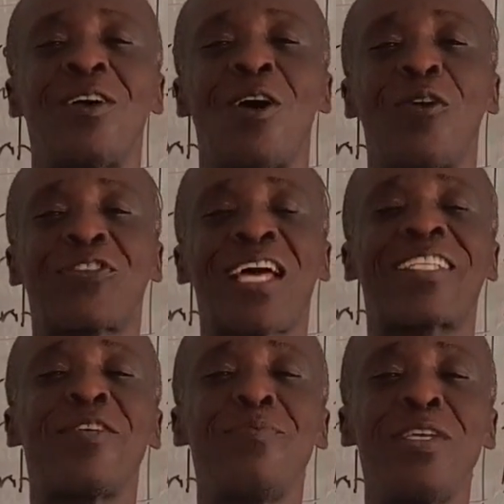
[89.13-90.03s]
of
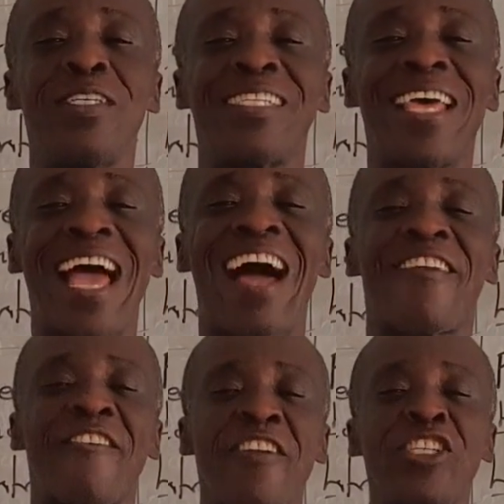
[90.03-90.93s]
something means the
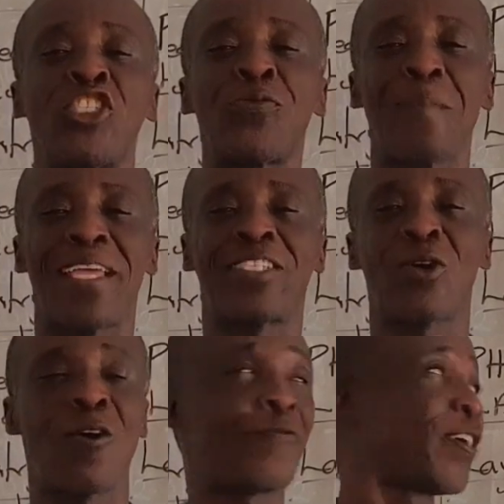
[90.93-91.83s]
arrangement
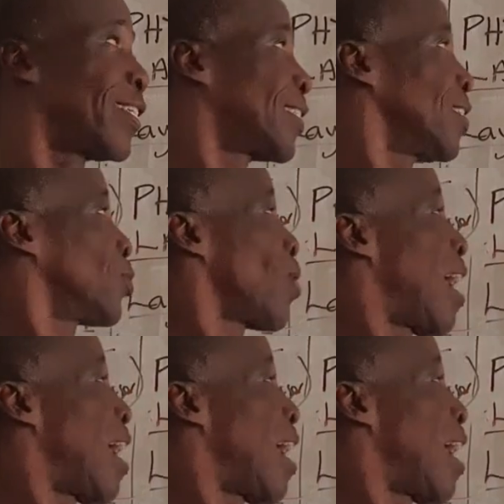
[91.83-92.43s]
of it. So